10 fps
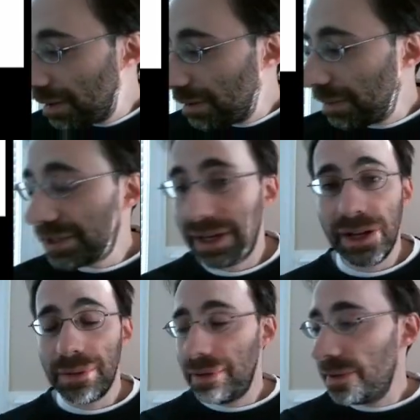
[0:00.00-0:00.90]
Well, what does that
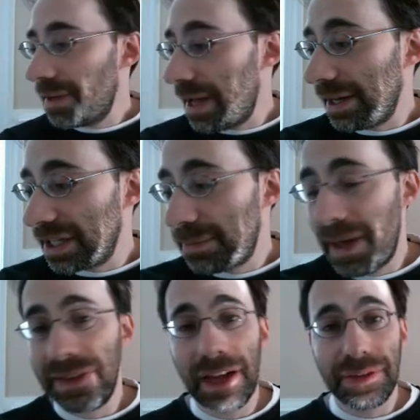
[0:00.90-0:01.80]
equal? I can
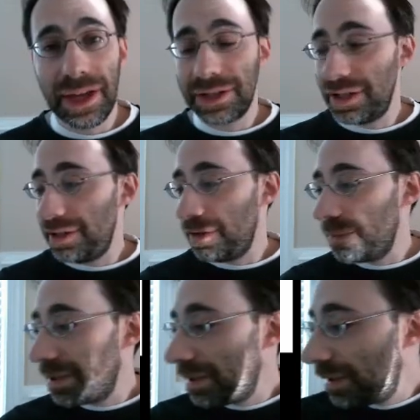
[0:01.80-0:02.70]
expand out the x
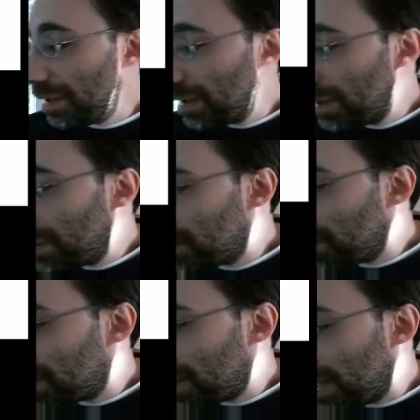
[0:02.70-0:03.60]
cubed. Let's do it
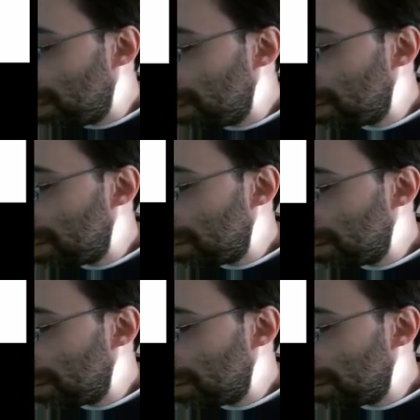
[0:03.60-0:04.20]
in stages.